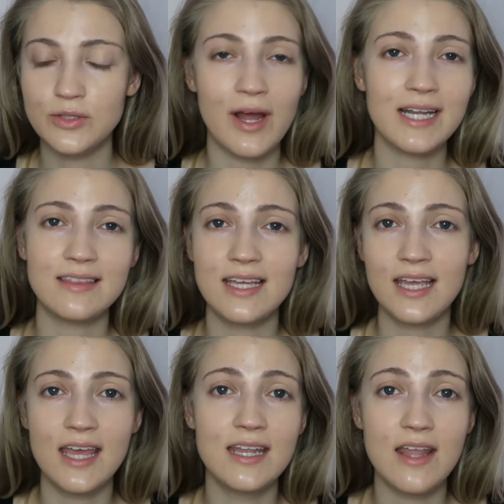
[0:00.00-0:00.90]
So anything
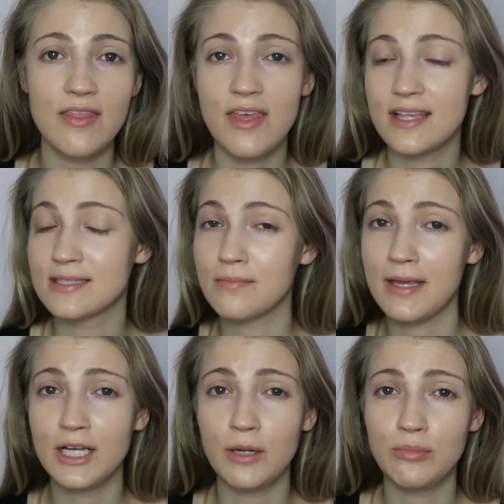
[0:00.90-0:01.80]
in this
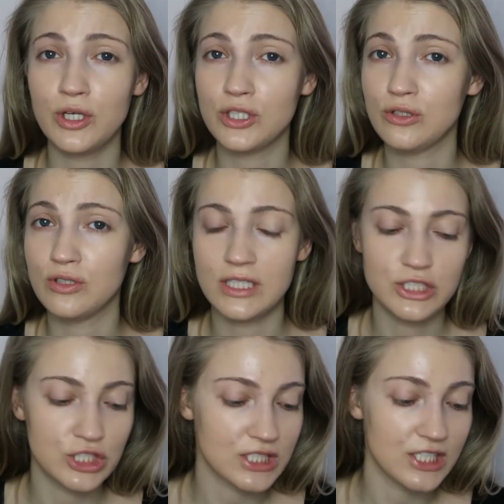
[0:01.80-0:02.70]
makeup look, you can
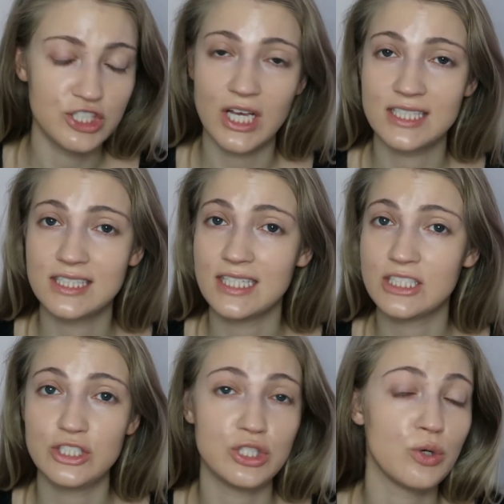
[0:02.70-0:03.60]
just adjust it
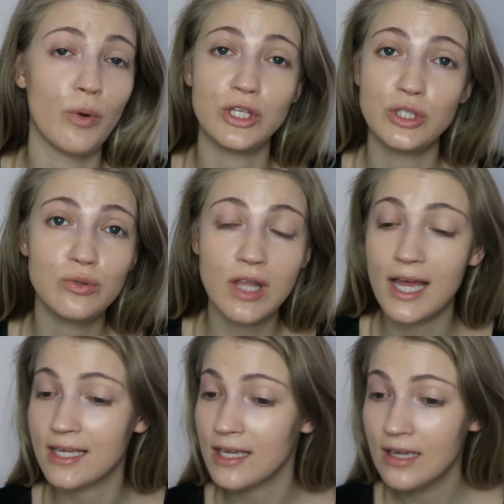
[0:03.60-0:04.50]
to do what you
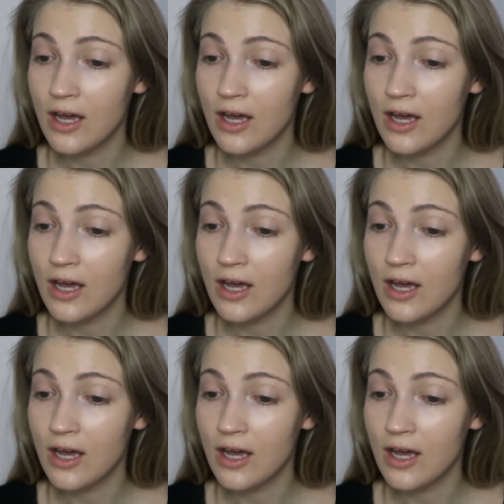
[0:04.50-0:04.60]
like,